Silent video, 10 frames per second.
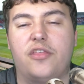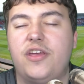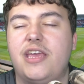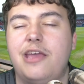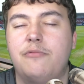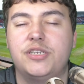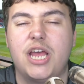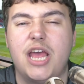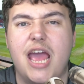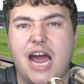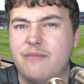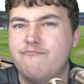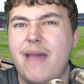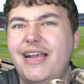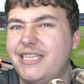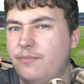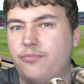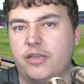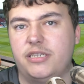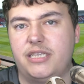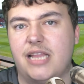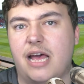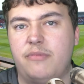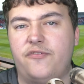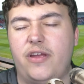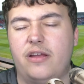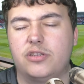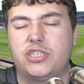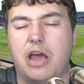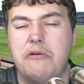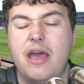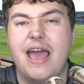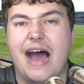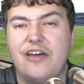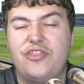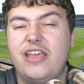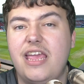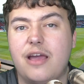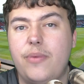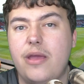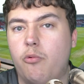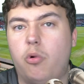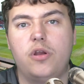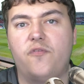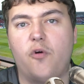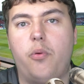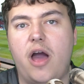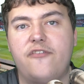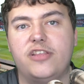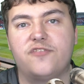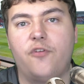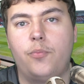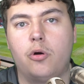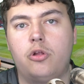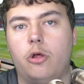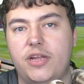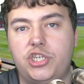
I think he was an amazing presence in that midfield. So I think he can be a wonderful player for this football club.